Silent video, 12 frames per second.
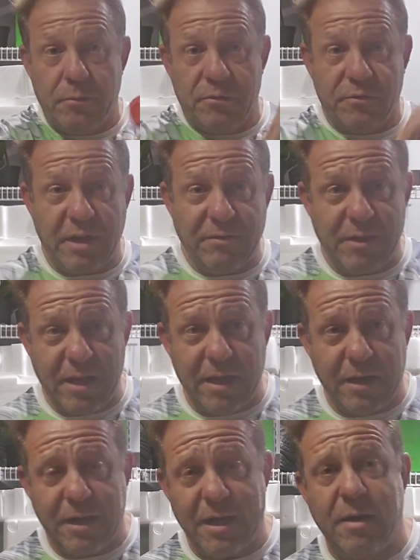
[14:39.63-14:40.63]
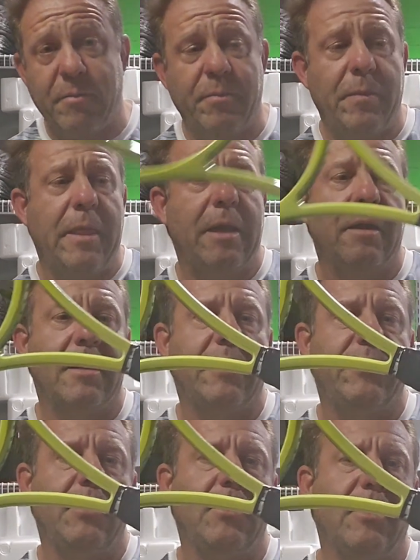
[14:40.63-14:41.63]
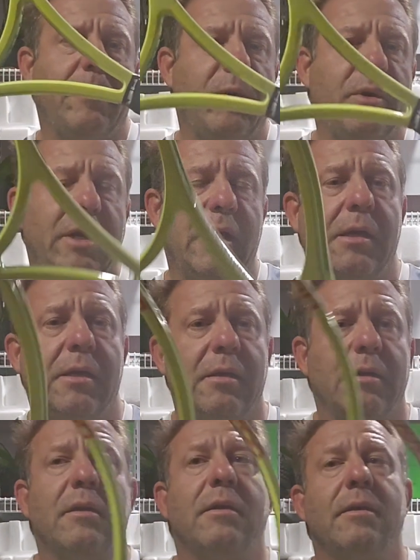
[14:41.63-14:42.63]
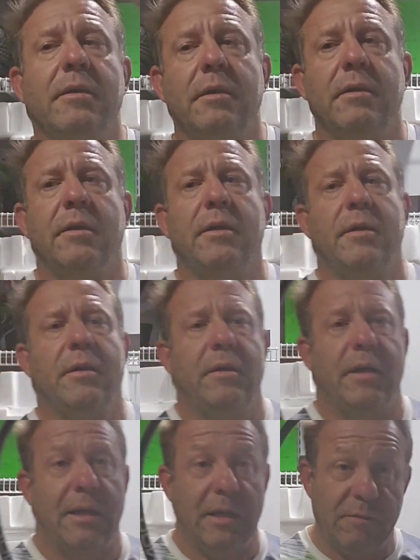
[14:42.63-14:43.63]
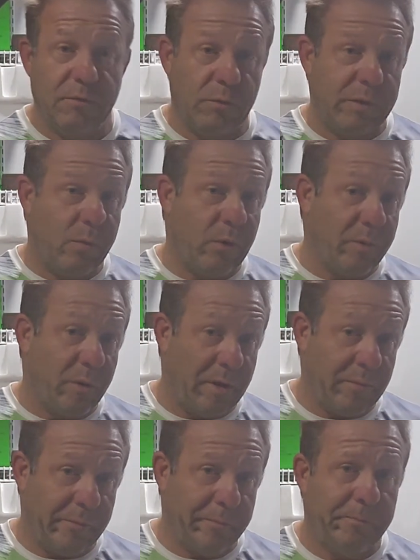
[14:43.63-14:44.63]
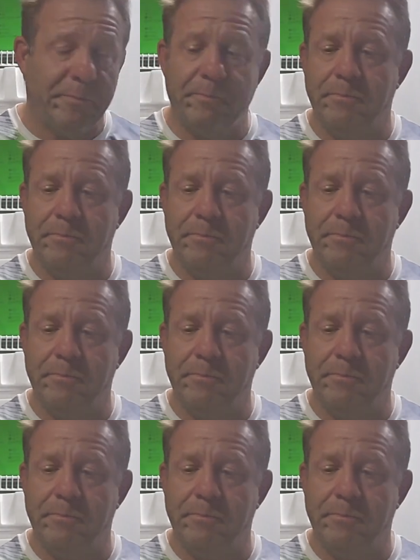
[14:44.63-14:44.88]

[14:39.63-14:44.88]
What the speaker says: Saved the end cap. Got the new grip on it. That leaves only one problem.